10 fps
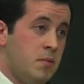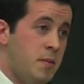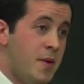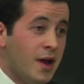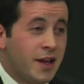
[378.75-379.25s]

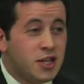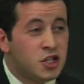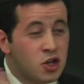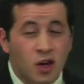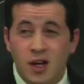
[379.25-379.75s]
Maybe I like your
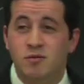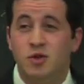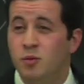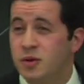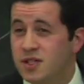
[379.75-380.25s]
shirt, I'll give him
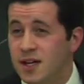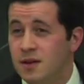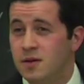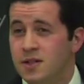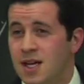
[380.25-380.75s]

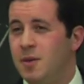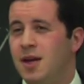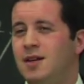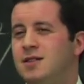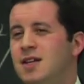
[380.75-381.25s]
2%. Does that
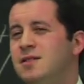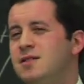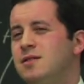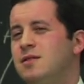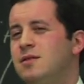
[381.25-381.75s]
make any
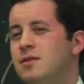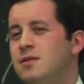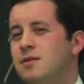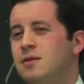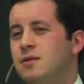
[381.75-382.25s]
sense?
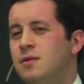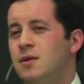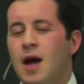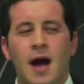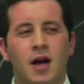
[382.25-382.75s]

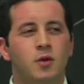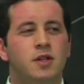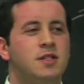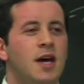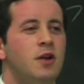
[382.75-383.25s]
How do we
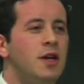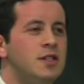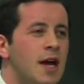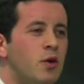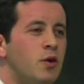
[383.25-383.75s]
decide who
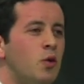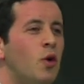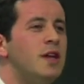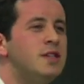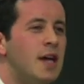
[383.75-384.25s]
gets equity?
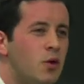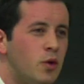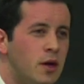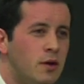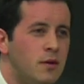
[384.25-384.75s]
What is
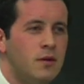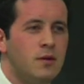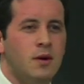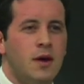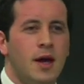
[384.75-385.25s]
equity?
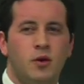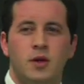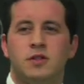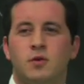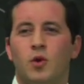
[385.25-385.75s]

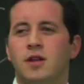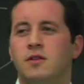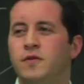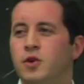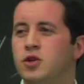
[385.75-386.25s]
Equity is the right
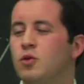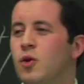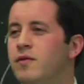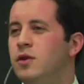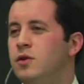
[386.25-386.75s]
to future
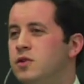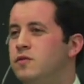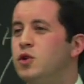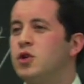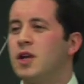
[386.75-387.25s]
revenues, to
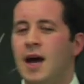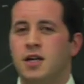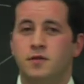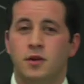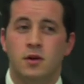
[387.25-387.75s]
future
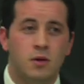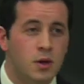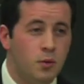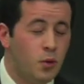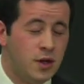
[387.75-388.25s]
cash flow.
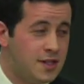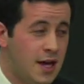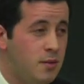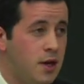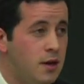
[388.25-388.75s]
What does
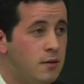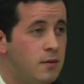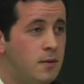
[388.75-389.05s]
that mean?